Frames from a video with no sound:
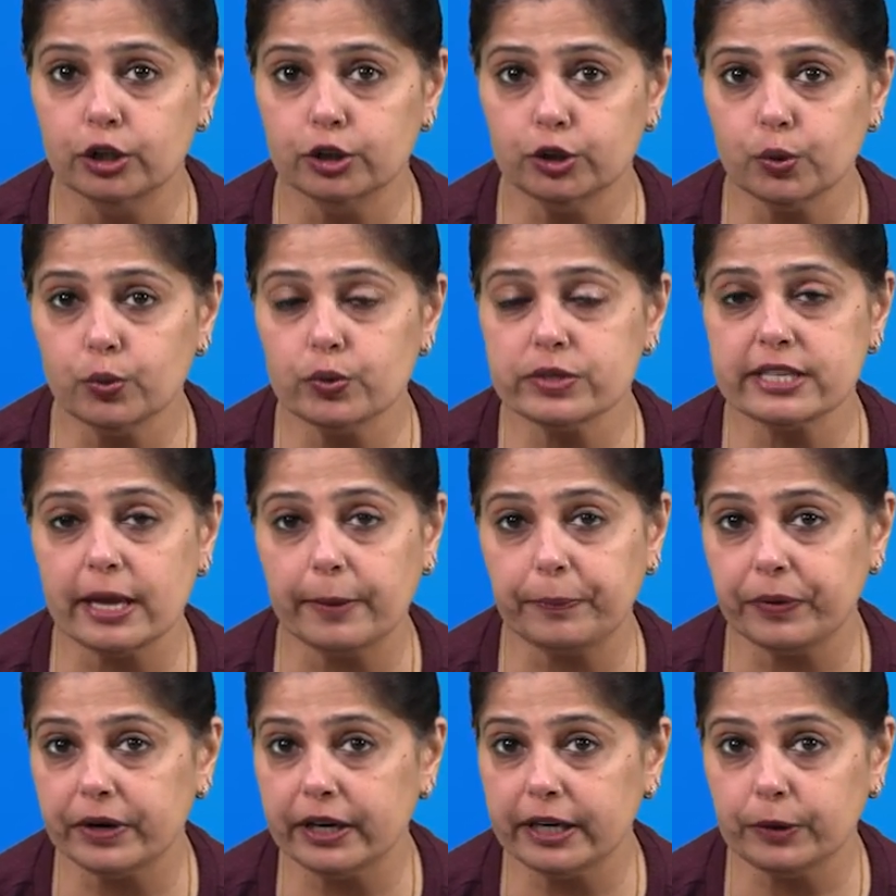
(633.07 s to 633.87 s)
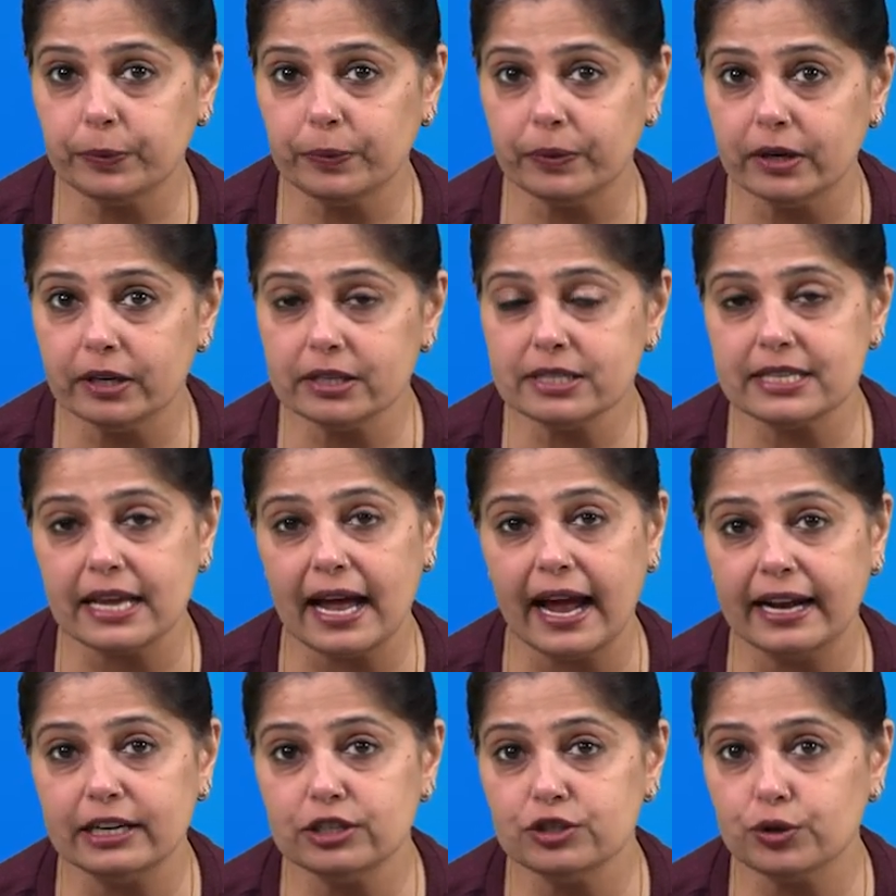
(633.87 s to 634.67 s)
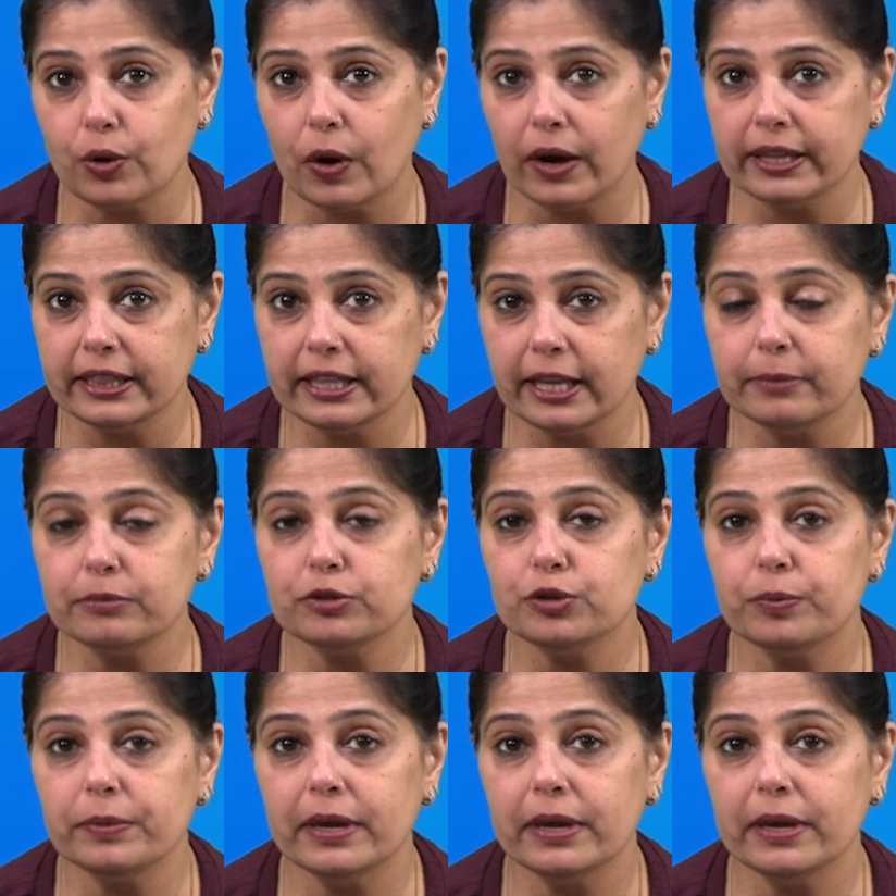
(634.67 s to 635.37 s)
two separate words and join them to